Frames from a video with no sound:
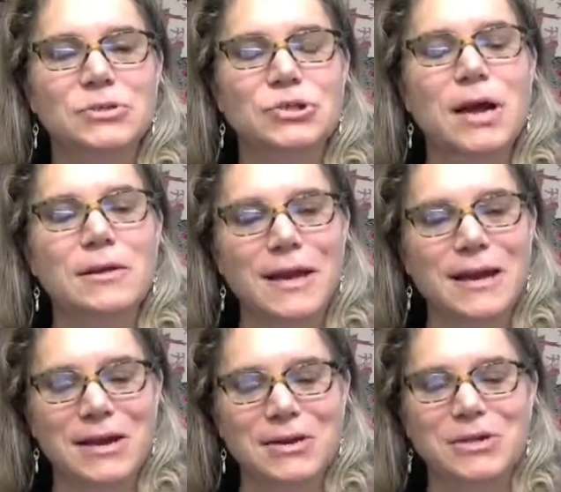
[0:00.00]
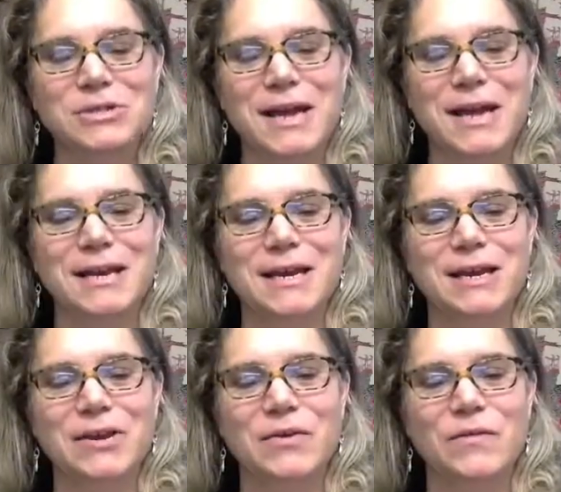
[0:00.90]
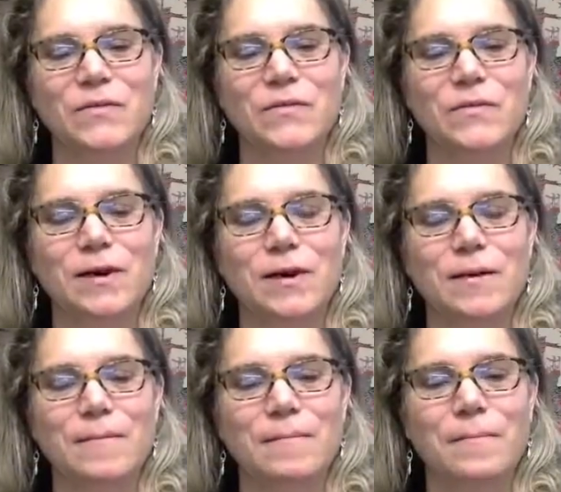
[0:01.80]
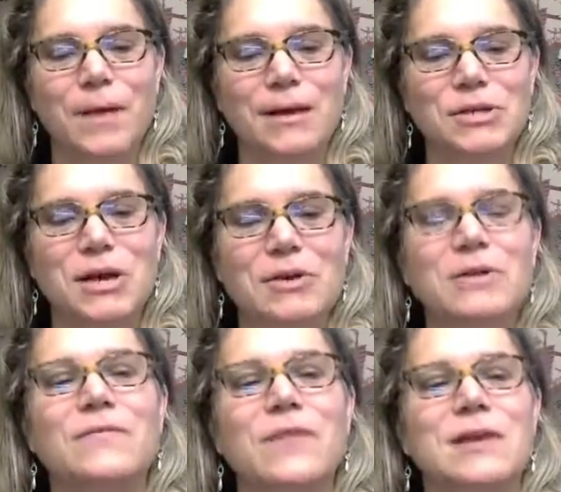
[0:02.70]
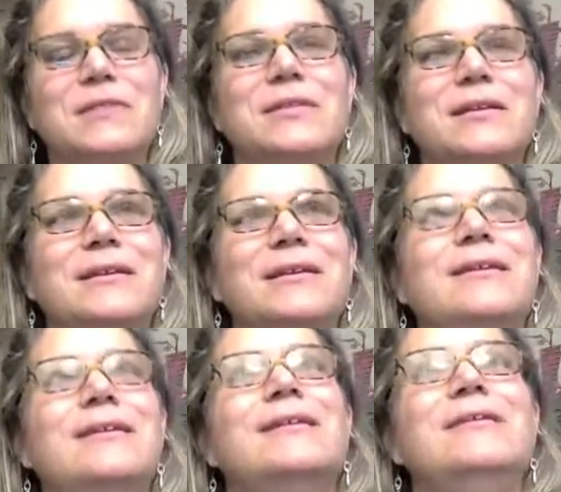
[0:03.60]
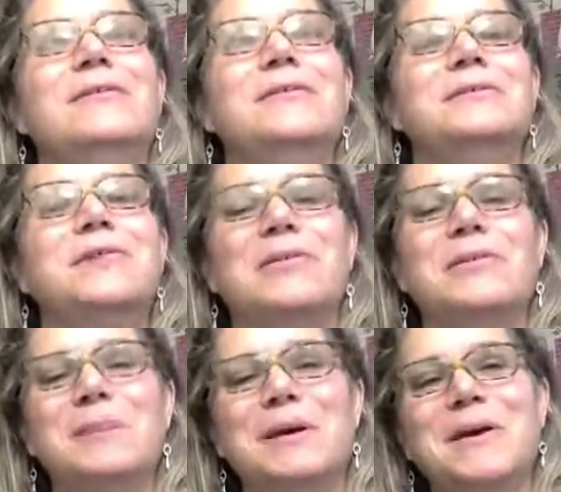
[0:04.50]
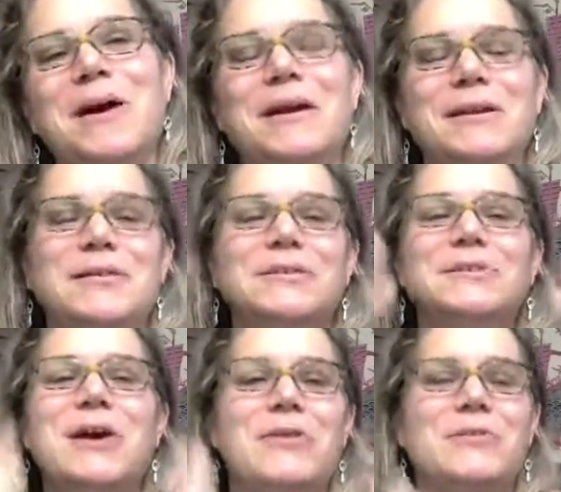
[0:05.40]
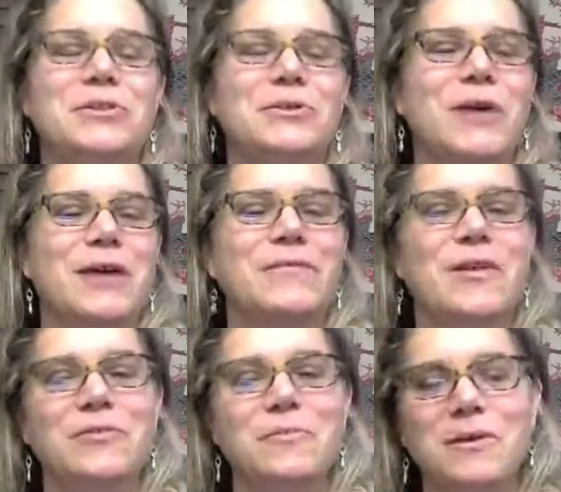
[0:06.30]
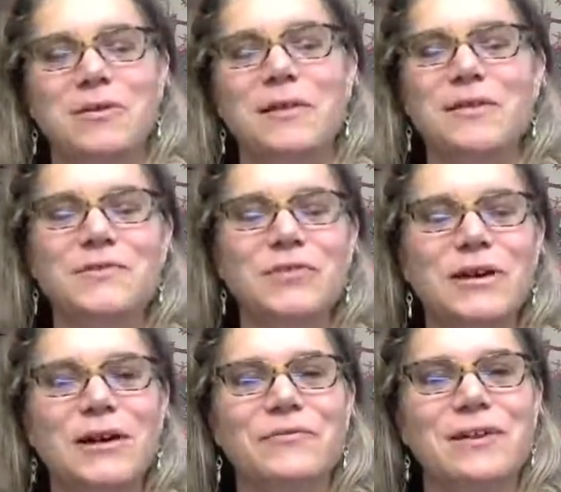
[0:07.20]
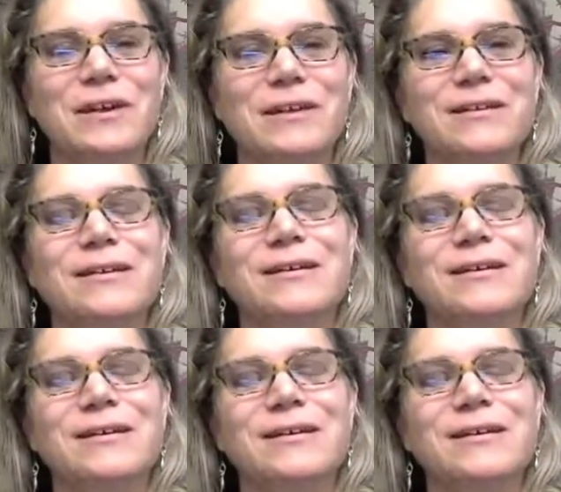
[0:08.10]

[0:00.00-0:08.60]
childlike understanding of my childhood faith, and you know, saw the big God in the sky with the grandfather beard, and that was very comforting.